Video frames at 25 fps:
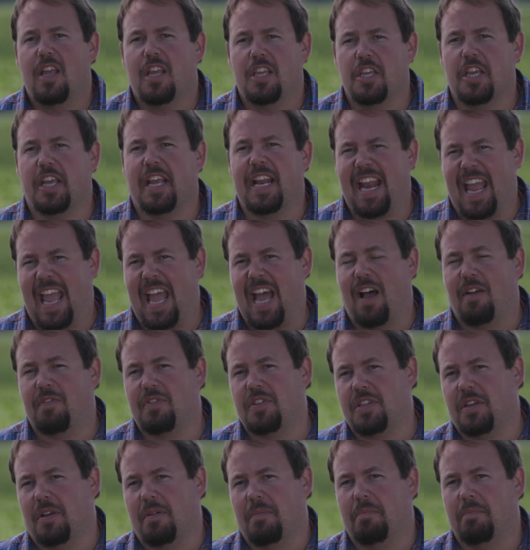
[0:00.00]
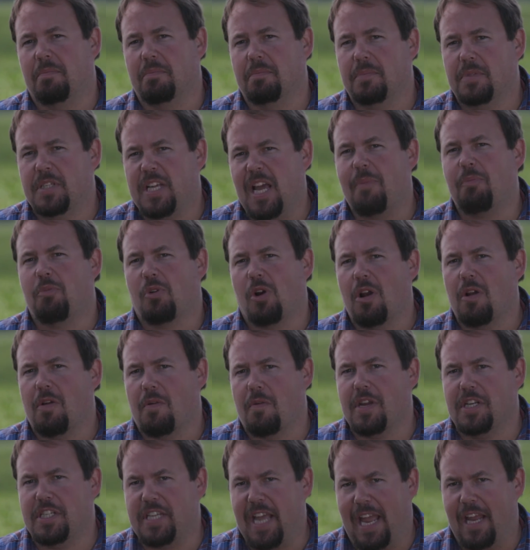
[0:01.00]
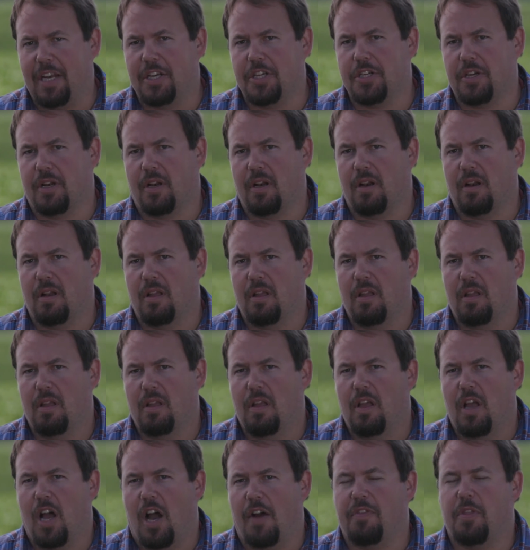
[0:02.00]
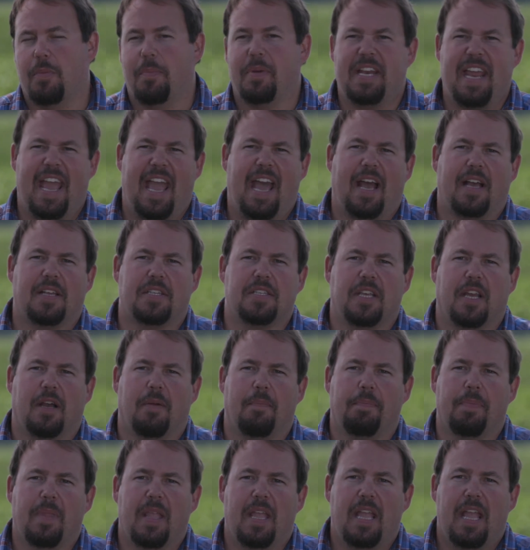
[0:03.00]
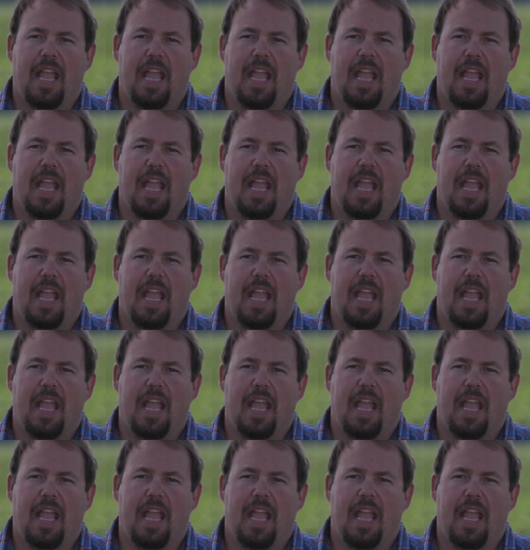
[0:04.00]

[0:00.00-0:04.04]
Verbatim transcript: you can have some temporary retention of the potassium.